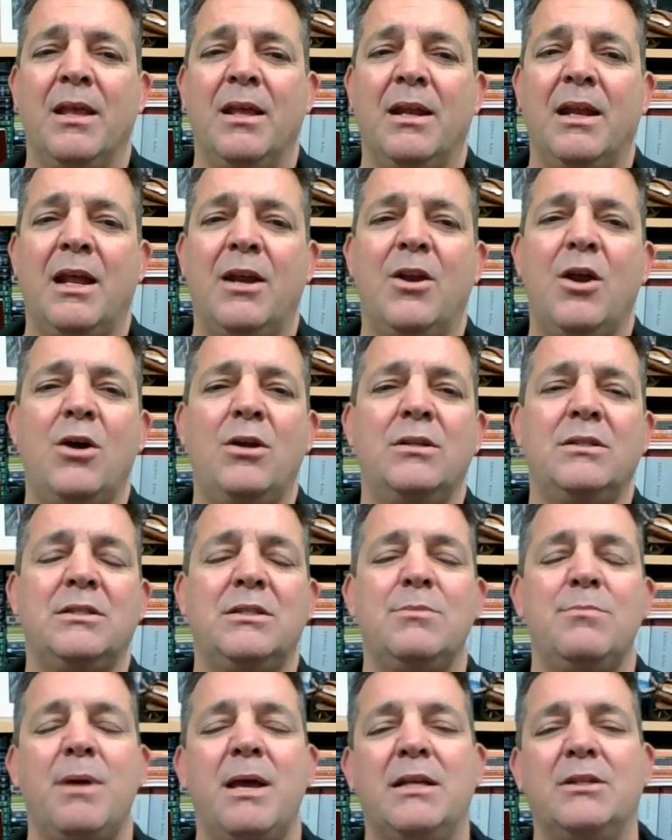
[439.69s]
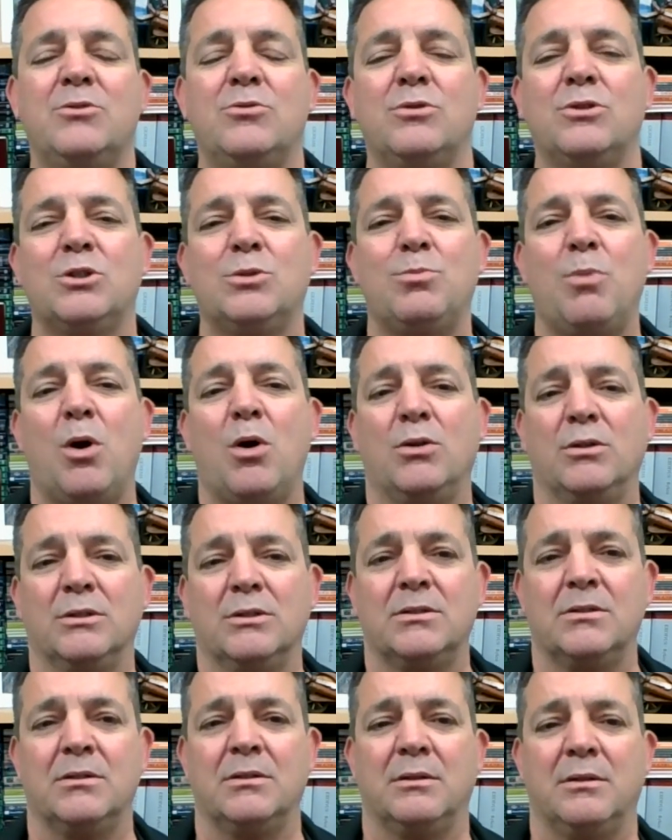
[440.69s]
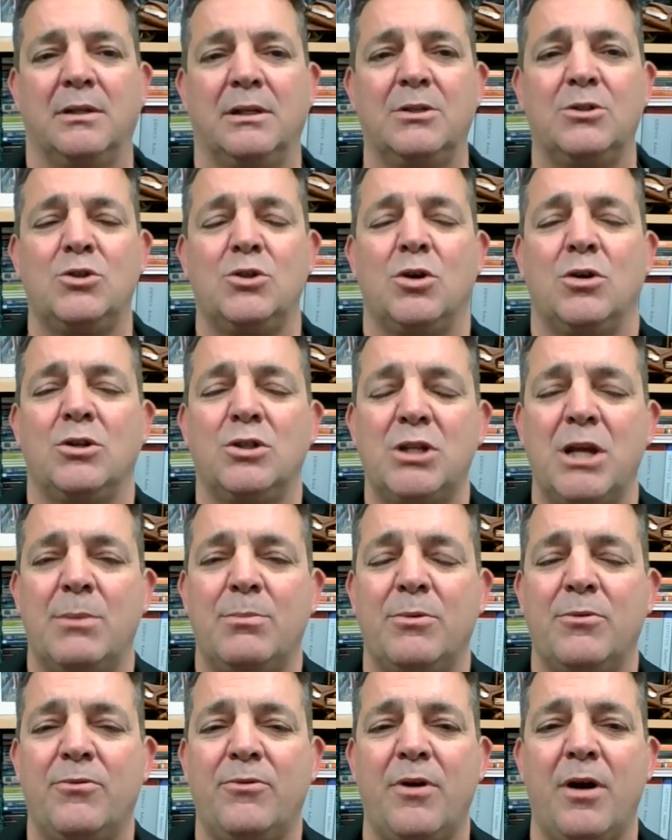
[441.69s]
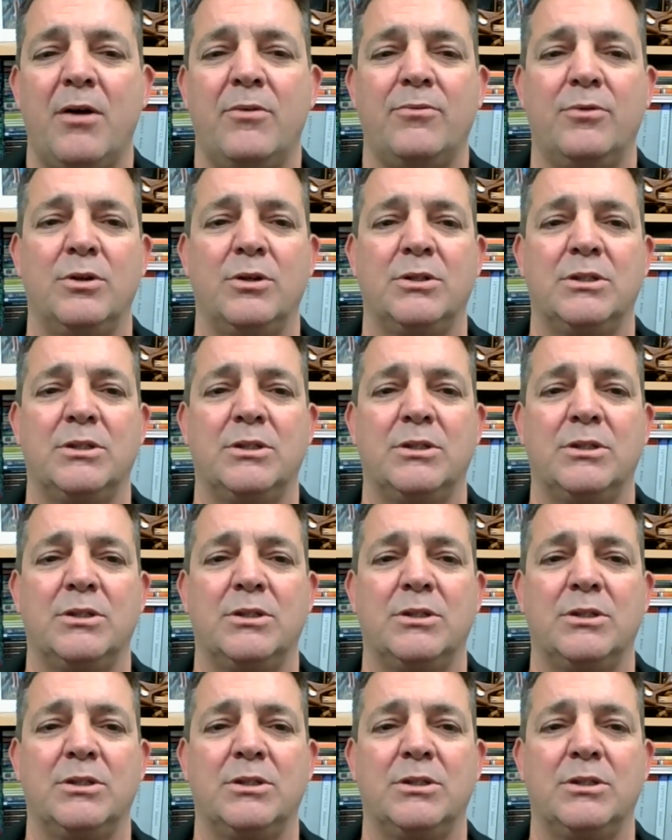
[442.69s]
Now, notice the man's response. In John chapter 5, verse